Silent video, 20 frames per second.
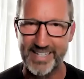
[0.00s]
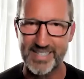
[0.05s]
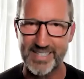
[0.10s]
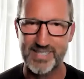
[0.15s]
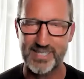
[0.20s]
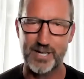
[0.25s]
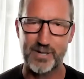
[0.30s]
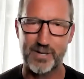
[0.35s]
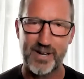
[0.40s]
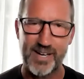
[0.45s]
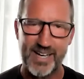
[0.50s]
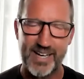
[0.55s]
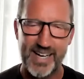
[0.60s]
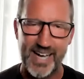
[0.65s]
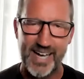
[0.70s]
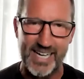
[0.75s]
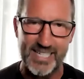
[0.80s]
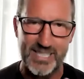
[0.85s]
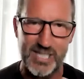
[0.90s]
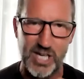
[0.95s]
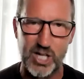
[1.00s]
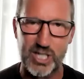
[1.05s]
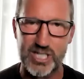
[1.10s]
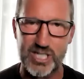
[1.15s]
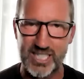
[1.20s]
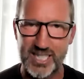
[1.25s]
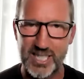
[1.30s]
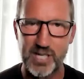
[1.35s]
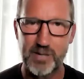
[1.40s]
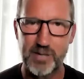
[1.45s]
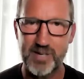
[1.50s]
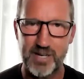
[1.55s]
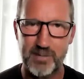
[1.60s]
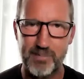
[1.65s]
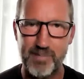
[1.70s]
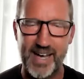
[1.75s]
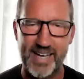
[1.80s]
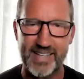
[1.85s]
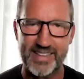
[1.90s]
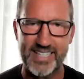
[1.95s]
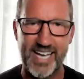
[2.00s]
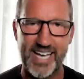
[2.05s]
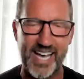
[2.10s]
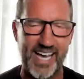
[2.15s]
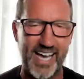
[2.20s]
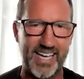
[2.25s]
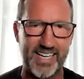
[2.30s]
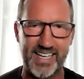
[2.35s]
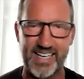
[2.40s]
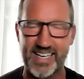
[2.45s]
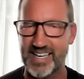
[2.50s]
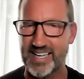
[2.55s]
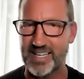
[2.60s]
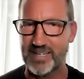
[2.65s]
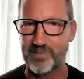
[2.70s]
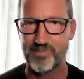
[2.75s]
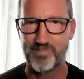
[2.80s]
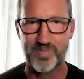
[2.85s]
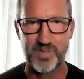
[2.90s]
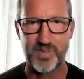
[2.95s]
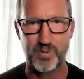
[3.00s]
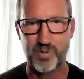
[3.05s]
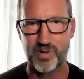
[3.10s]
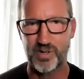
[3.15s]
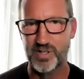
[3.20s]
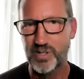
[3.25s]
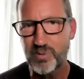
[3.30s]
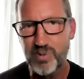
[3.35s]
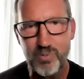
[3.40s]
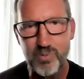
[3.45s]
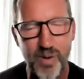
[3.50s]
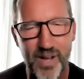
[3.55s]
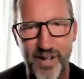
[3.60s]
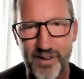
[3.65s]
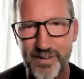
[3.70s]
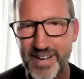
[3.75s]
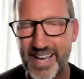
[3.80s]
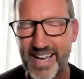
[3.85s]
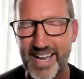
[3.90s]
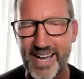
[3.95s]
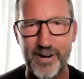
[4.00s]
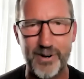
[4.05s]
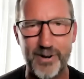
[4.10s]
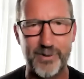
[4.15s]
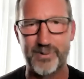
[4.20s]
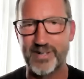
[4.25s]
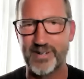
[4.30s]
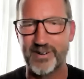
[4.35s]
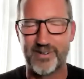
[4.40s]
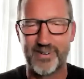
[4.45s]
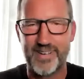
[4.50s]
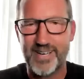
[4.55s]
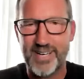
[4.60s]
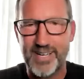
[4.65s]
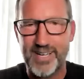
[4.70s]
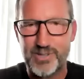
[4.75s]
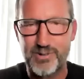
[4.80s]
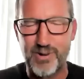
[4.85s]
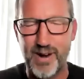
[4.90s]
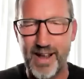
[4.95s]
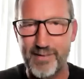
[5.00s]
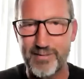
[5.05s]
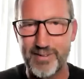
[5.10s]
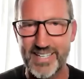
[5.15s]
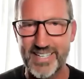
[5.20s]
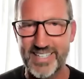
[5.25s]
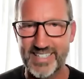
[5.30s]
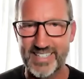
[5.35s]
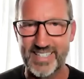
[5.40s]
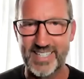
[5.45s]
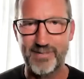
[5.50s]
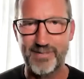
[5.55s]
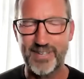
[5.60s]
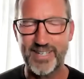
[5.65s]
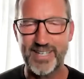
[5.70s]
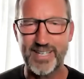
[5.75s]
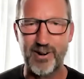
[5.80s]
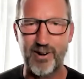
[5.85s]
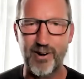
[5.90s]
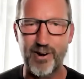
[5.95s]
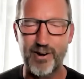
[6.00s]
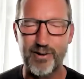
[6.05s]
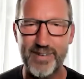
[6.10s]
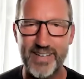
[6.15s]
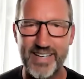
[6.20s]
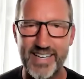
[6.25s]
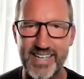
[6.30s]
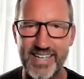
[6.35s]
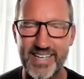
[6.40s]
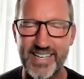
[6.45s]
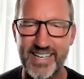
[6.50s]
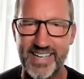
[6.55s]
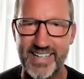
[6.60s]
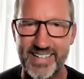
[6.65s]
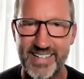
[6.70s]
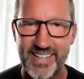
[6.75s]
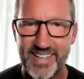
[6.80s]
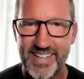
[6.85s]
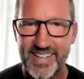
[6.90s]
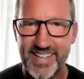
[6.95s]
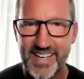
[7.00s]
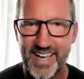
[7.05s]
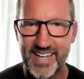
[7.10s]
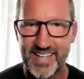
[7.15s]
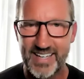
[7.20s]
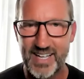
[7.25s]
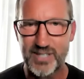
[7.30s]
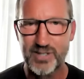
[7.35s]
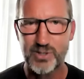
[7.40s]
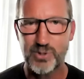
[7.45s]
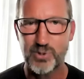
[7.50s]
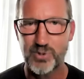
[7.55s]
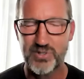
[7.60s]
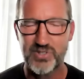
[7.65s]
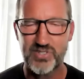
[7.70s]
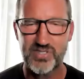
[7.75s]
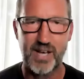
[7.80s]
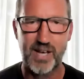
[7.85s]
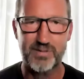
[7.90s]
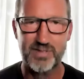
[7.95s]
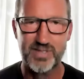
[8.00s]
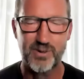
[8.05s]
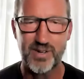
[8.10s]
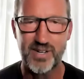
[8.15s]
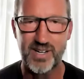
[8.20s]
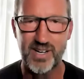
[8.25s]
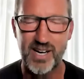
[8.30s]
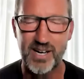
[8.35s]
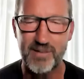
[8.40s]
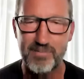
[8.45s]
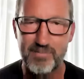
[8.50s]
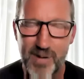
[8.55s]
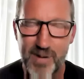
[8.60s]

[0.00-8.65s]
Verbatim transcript: And so I talk a little bit about that, and we're doing well now. We're traveling and living in our RV, and, and a lot of cool stuff's going on.